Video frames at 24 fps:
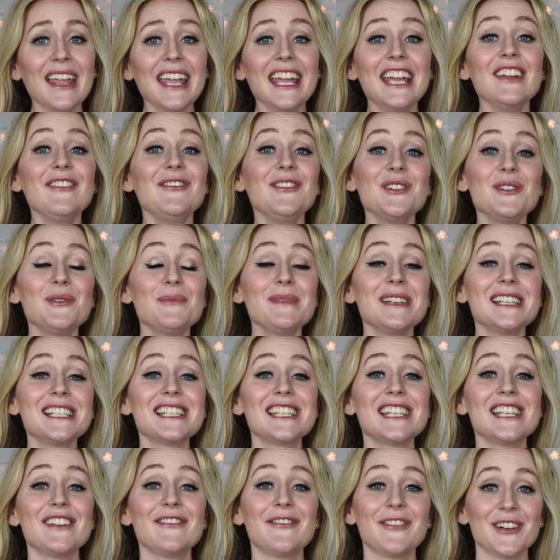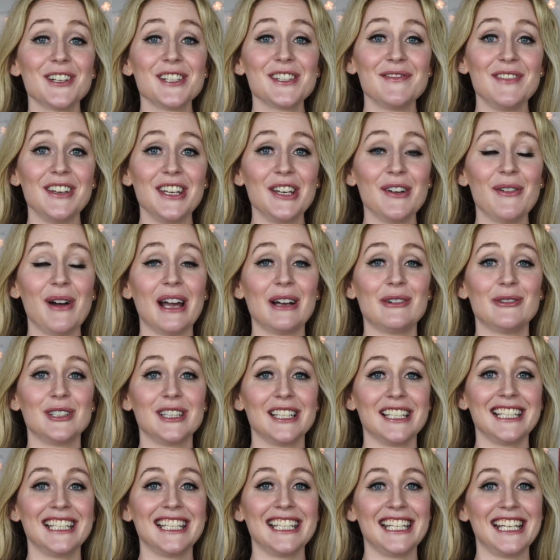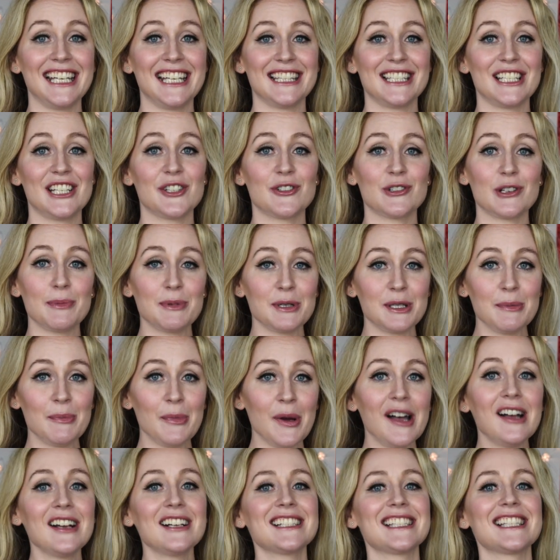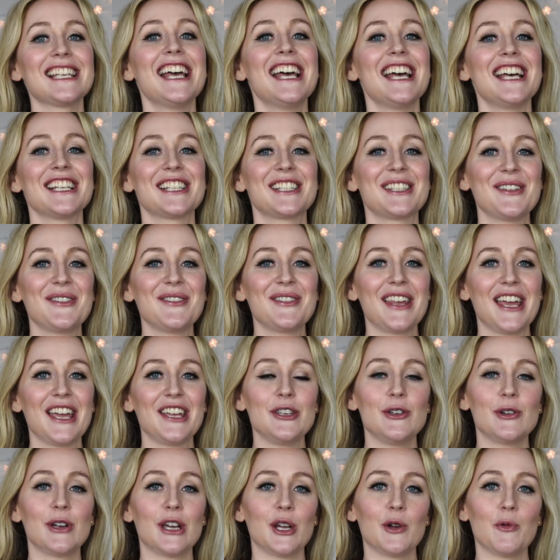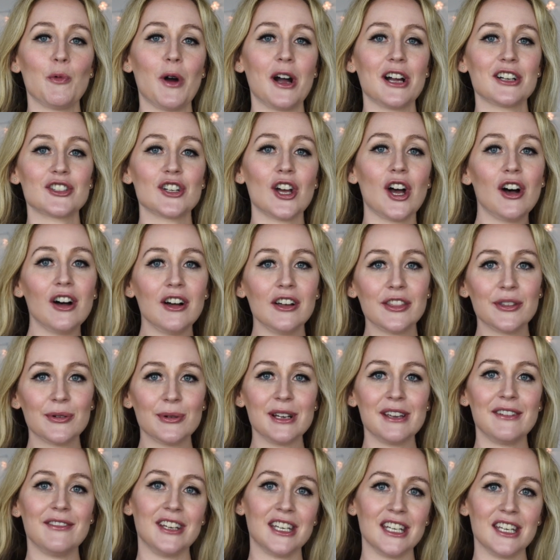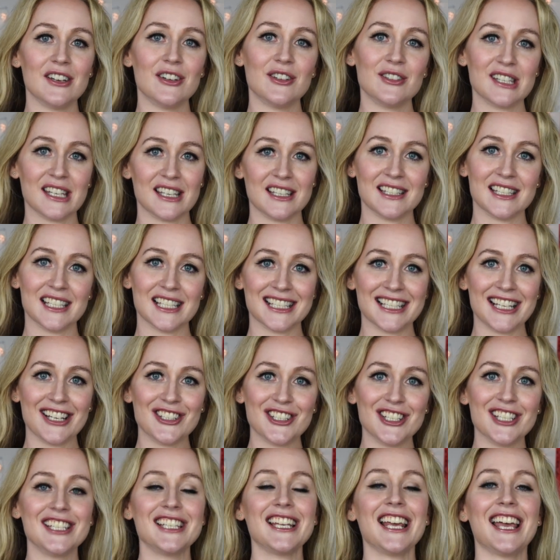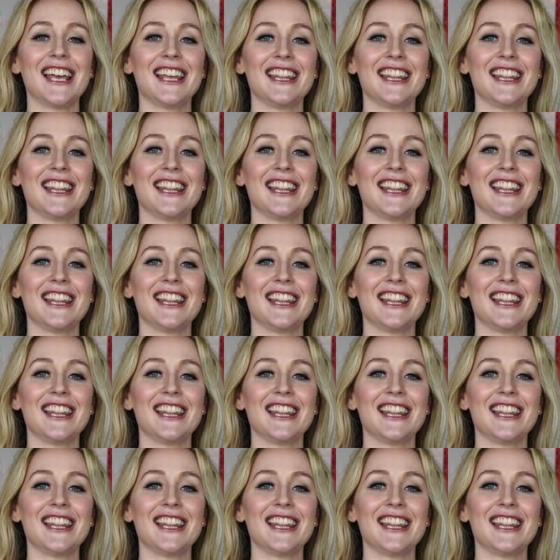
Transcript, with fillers: If you missed the first video, I will link it in the description box so that you can watch all three videos in succession,